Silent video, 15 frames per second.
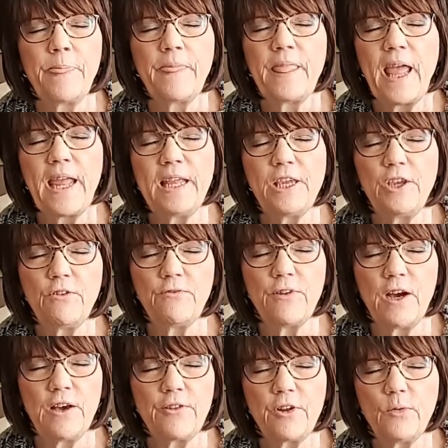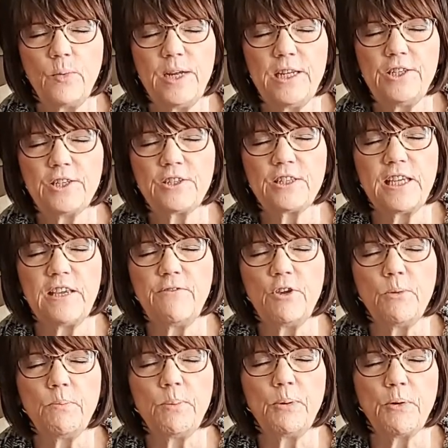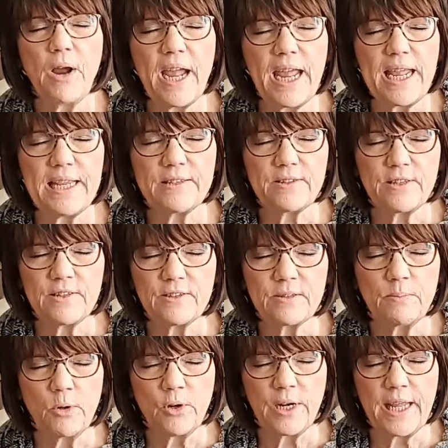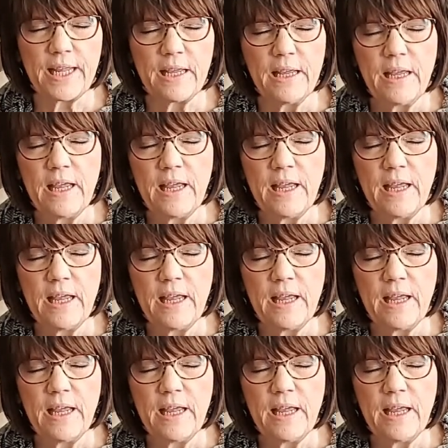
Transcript: Thank you, Father. We just give you praise this morning.